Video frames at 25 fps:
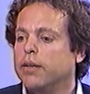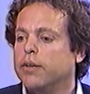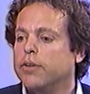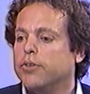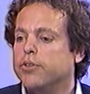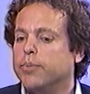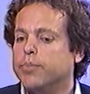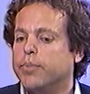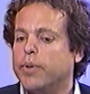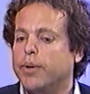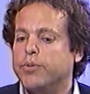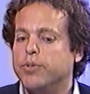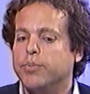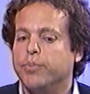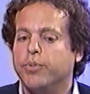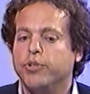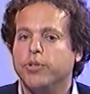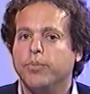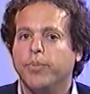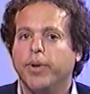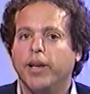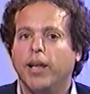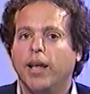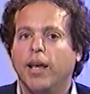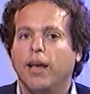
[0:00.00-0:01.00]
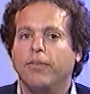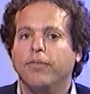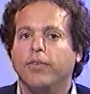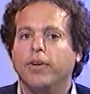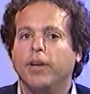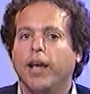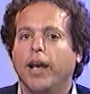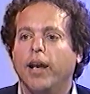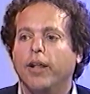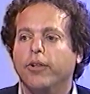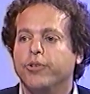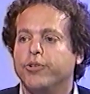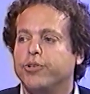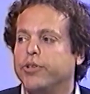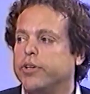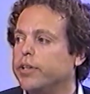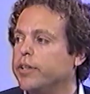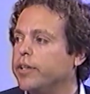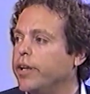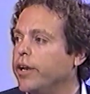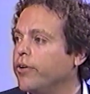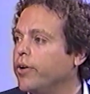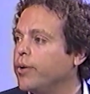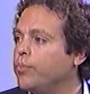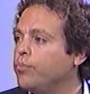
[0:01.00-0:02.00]
Sometimes a person might have an allergy to
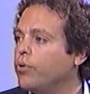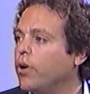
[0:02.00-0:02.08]
dairy